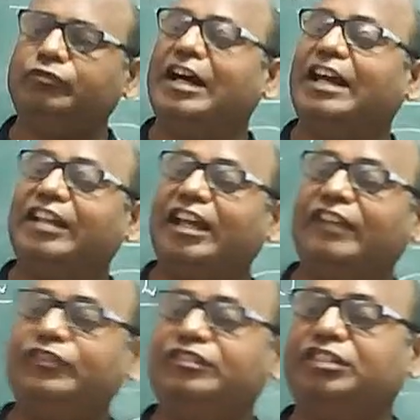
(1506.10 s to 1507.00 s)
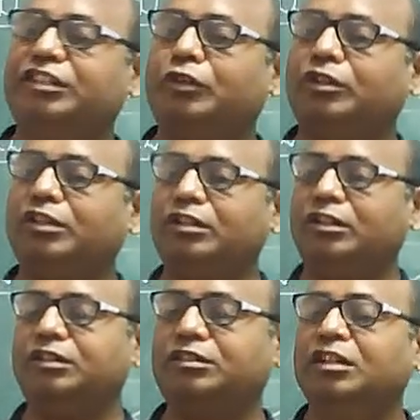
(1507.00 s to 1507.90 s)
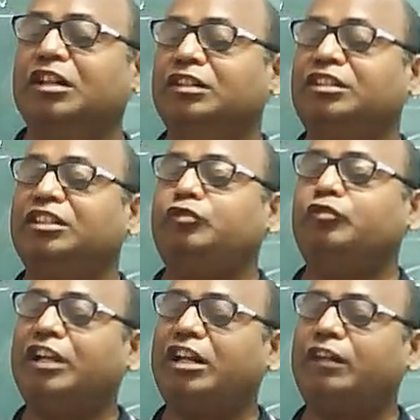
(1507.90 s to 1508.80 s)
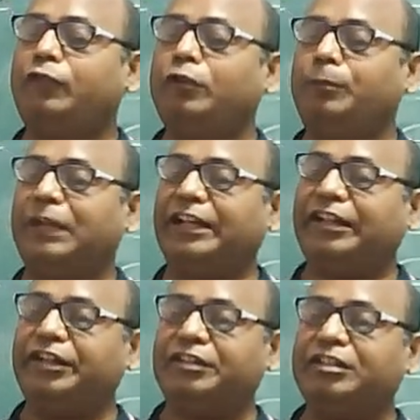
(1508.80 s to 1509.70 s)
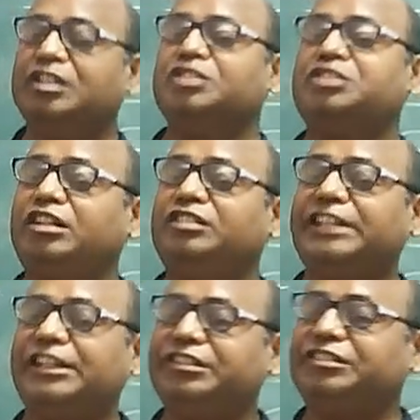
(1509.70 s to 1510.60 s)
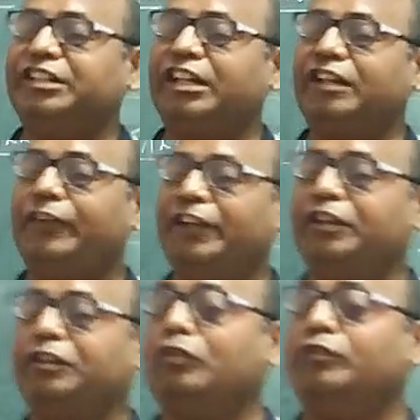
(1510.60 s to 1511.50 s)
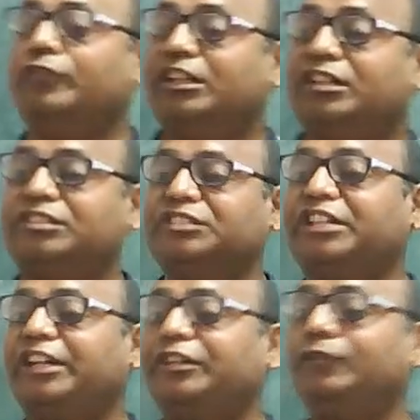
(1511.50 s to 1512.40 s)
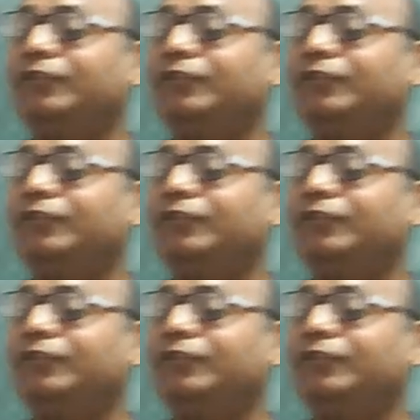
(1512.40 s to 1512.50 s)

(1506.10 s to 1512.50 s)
why life is there on the earth. This wonderful planet, still scientists they are finding out whether such kind of